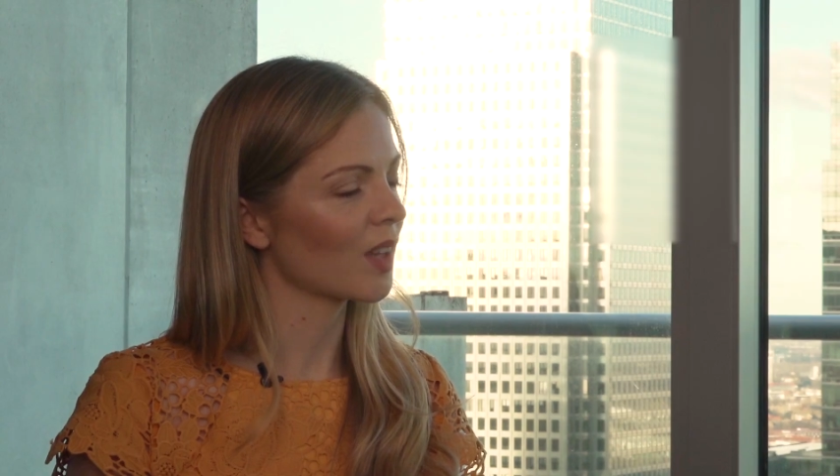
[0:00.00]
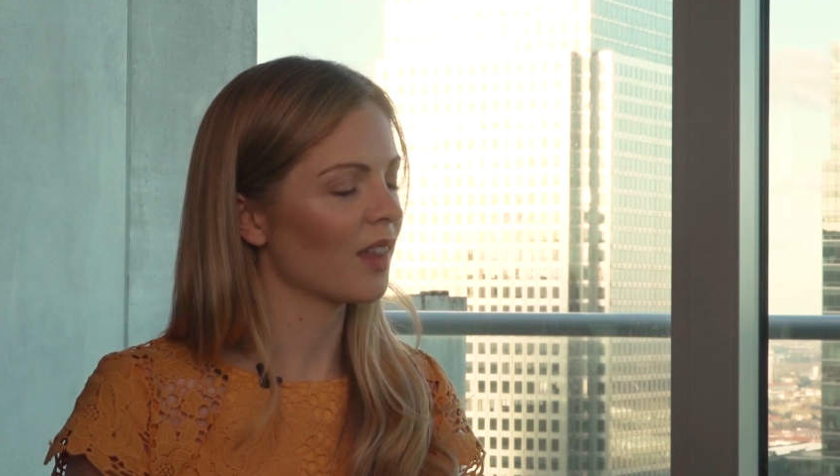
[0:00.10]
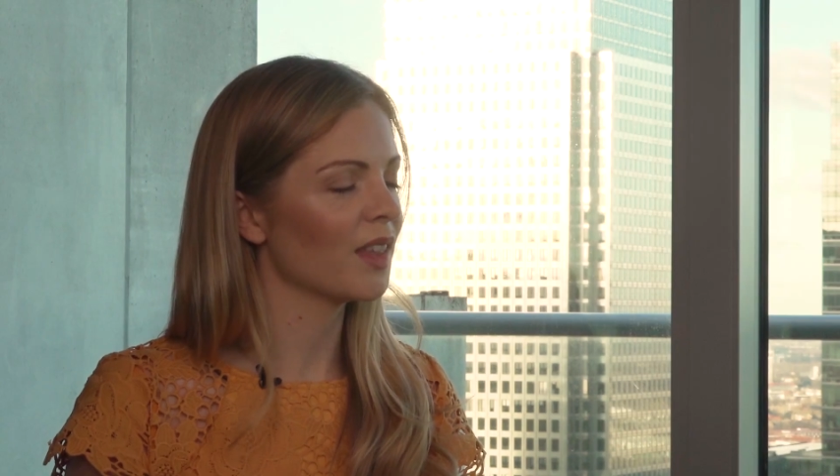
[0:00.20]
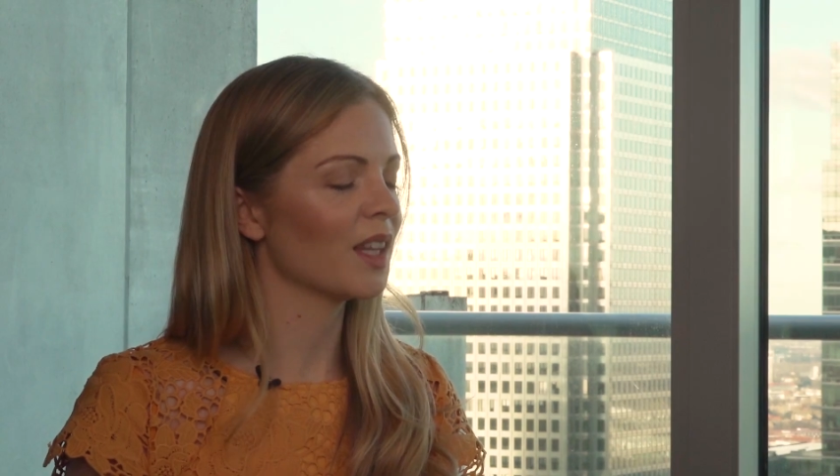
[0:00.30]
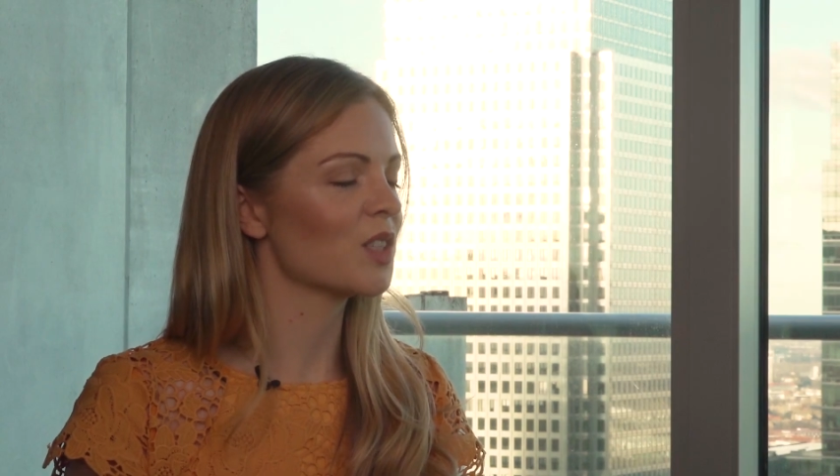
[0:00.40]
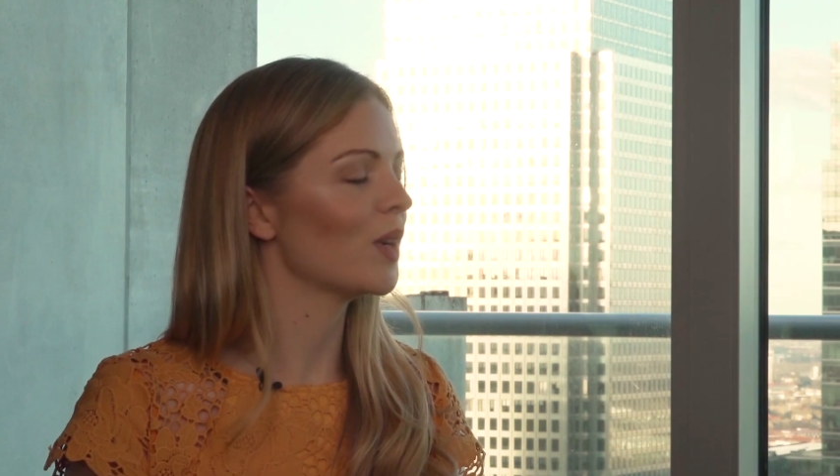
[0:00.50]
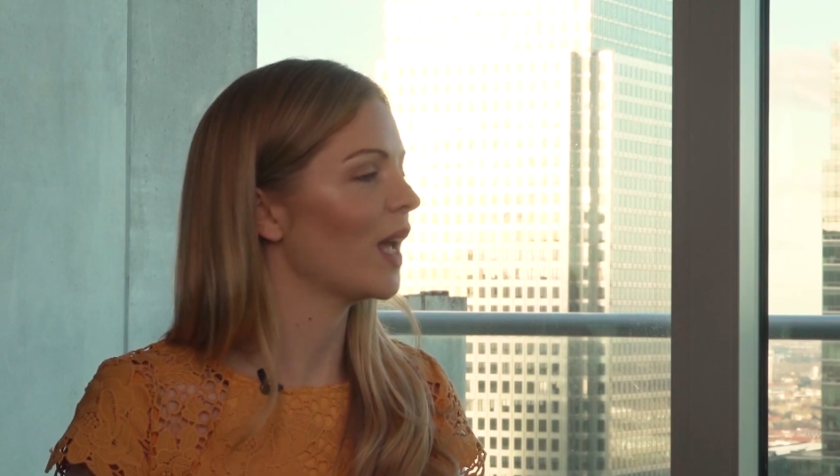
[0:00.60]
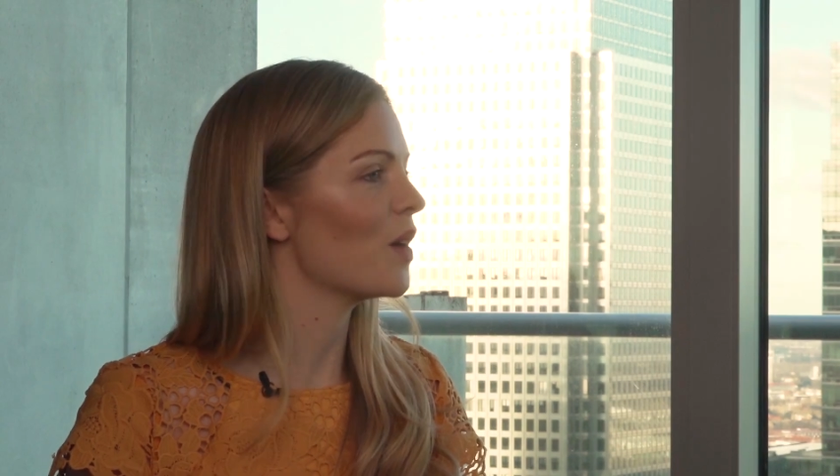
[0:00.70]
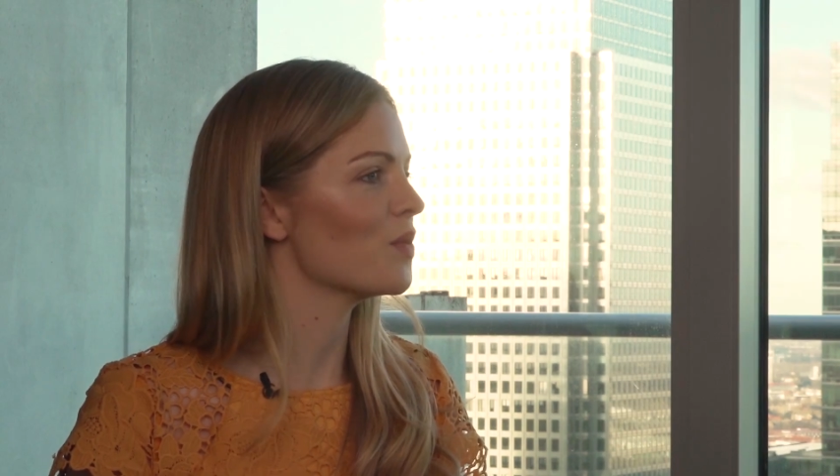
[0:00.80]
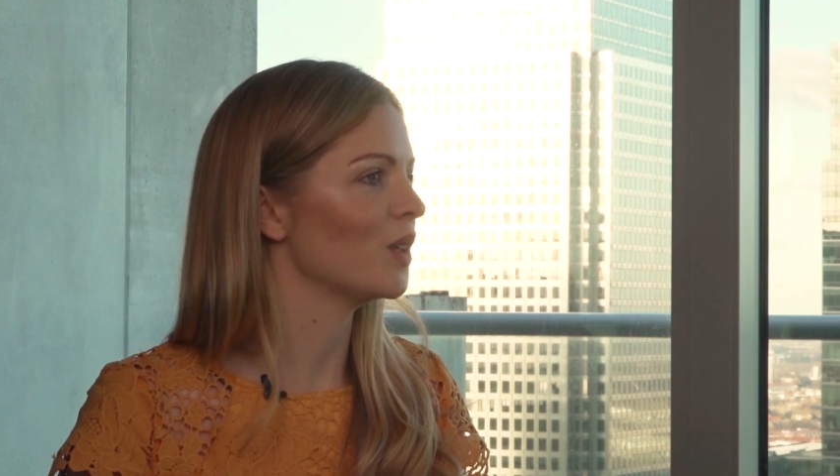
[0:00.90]
I think that's really
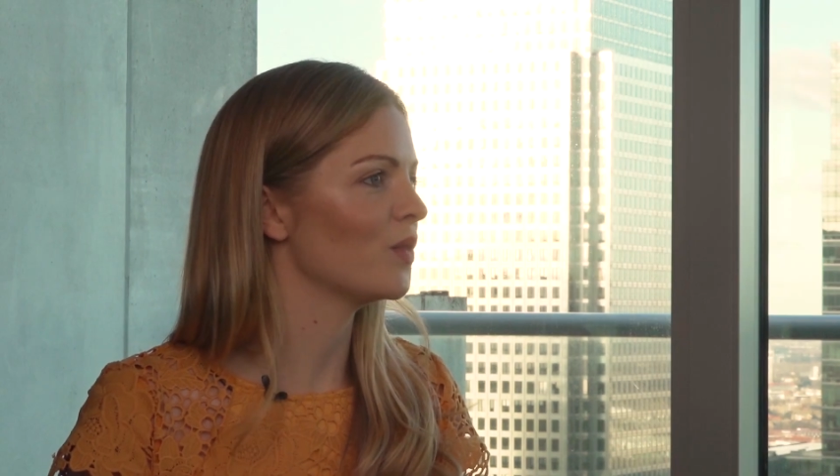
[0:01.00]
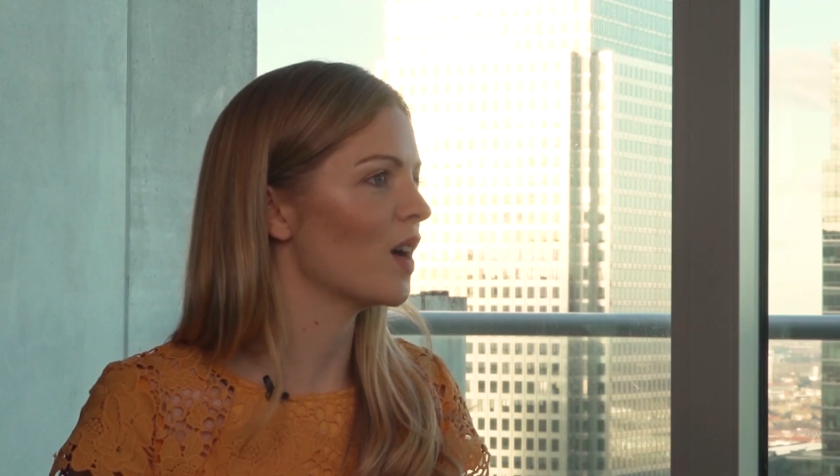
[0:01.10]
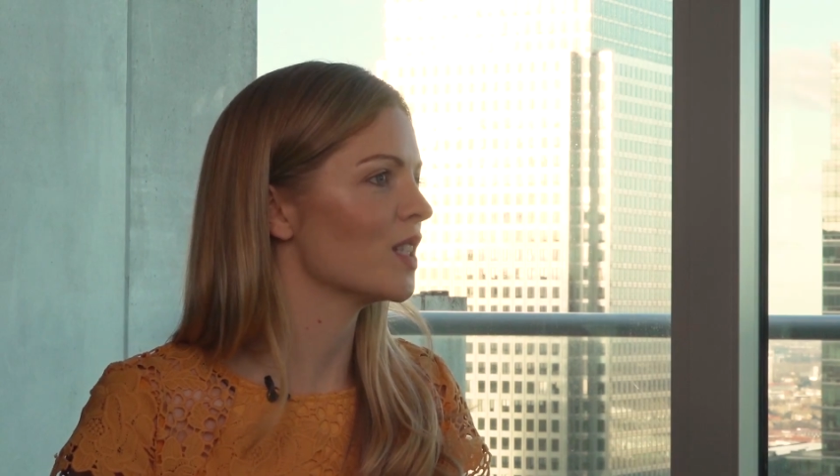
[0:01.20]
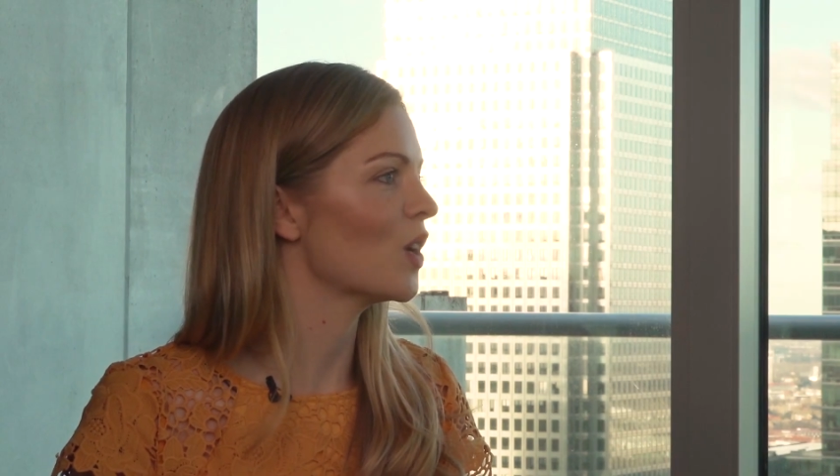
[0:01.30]
helpful advice.